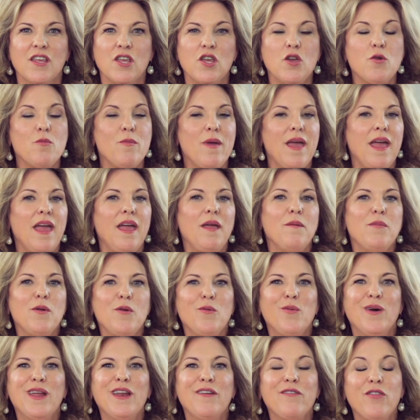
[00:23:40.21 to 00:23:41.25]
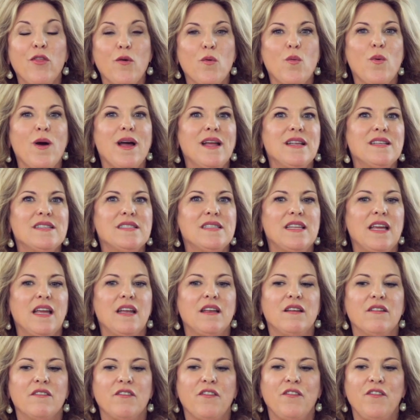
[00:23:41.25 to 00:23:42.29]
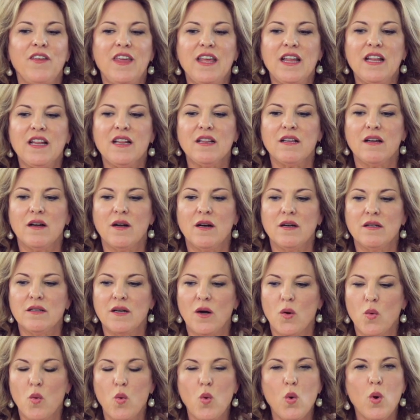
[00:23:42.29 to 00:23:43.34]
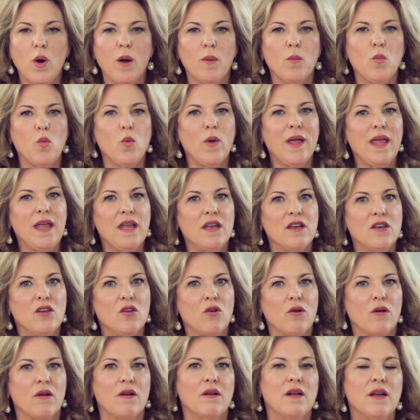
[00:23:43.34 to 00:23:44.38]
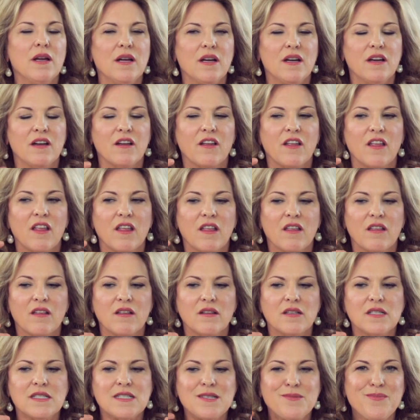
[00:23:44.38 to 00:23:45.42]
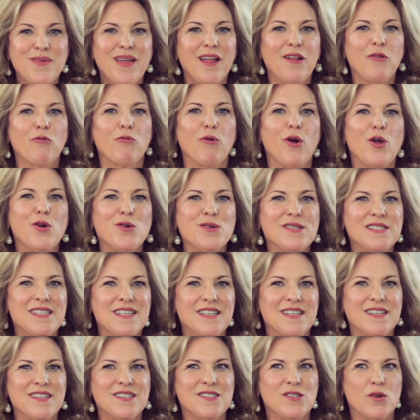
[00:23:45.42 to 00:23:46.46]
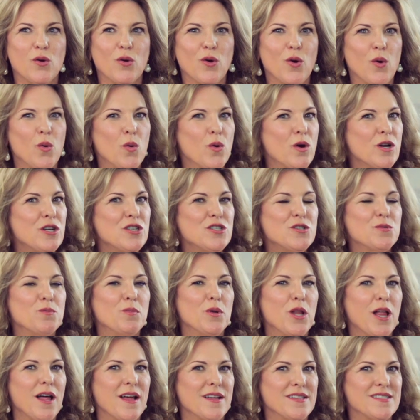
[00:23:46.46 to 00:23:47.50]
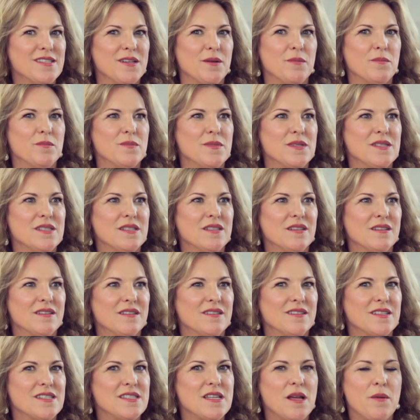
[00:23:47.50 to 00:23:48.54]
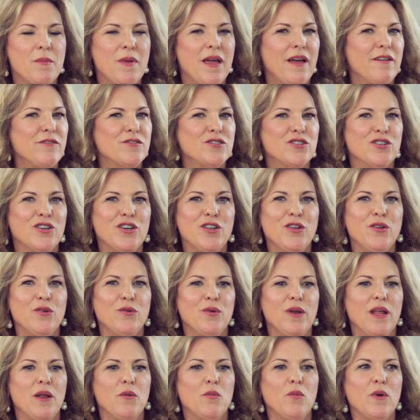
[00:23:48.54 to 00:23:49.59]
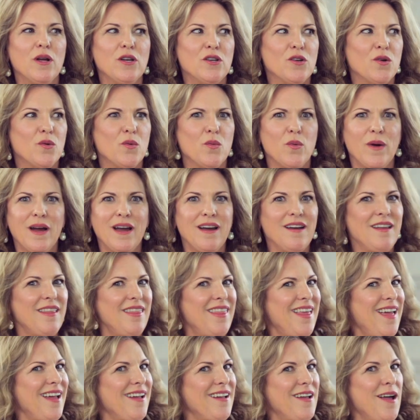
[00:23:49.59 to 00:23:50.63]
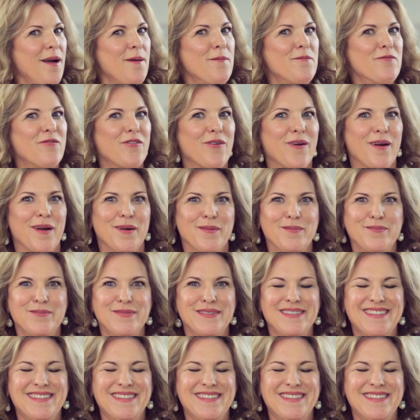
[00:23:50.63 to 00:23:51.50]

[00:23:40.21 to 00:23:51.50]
You may be one of the ones that feel a, warm wind or smell roses or orange blossoms some afternoon and wonder where did that come from?